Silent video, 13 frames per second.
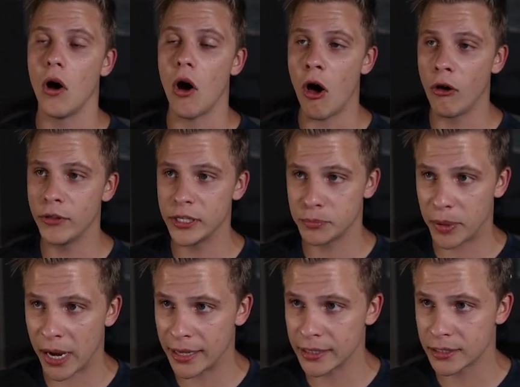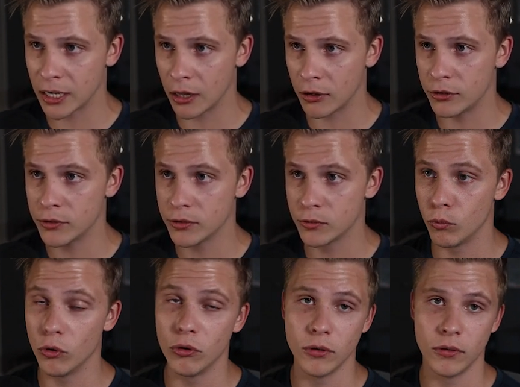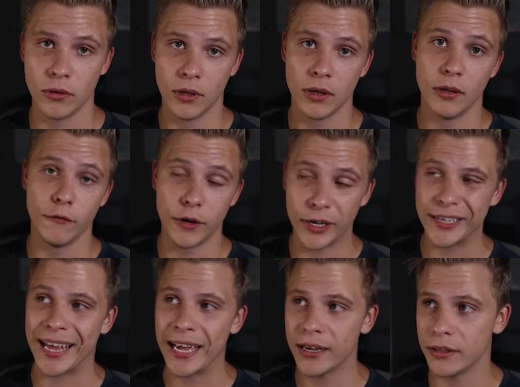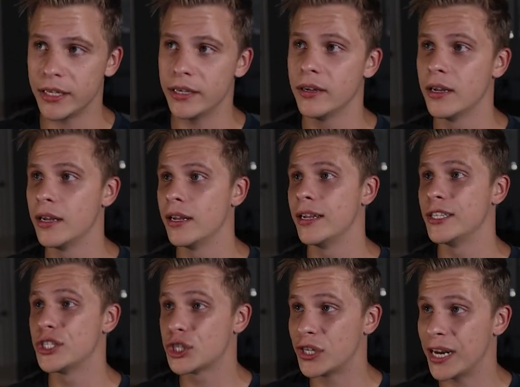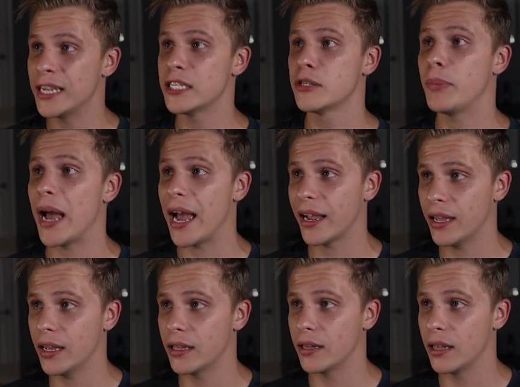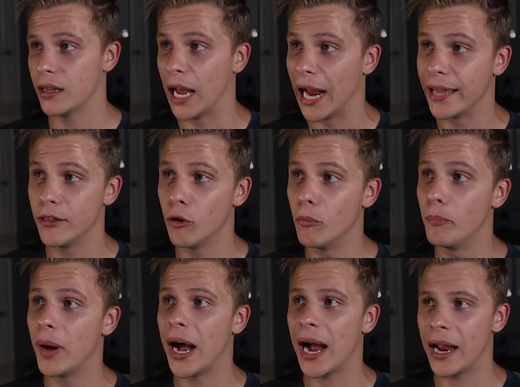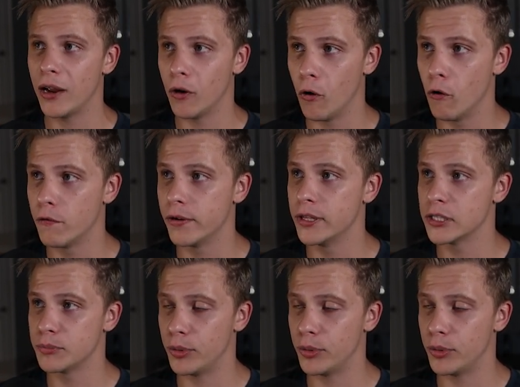all these panic sellers will very likely chase back in, and they'll buy over this